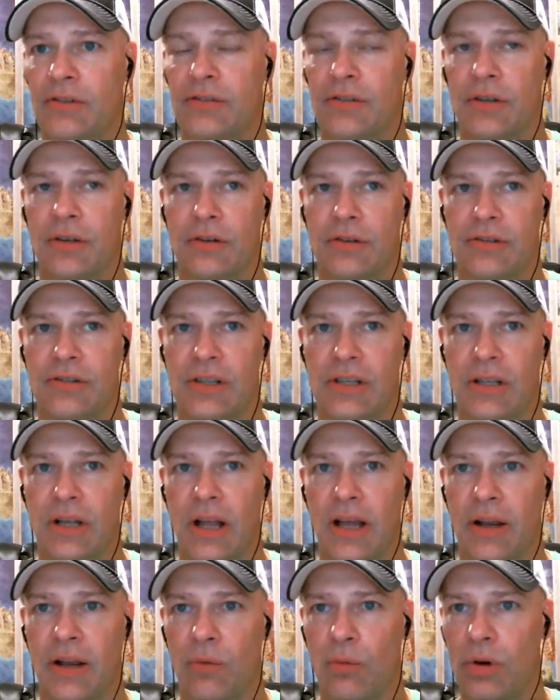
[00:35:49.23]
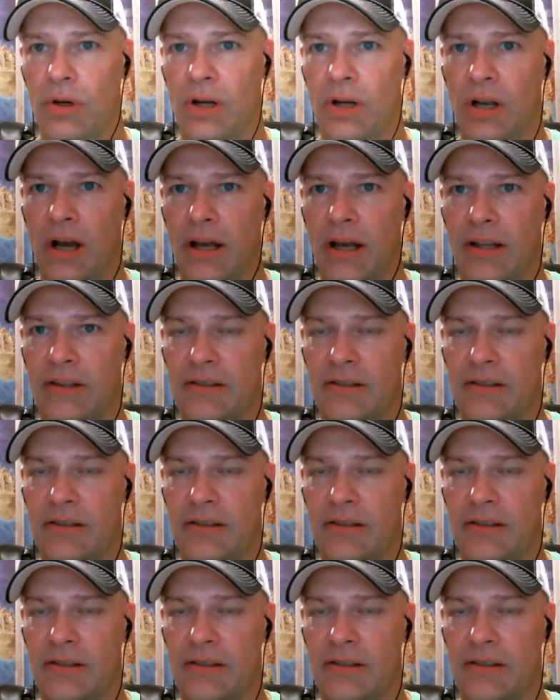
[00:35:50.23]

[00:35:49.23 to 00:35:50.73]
So you'll see like one line that's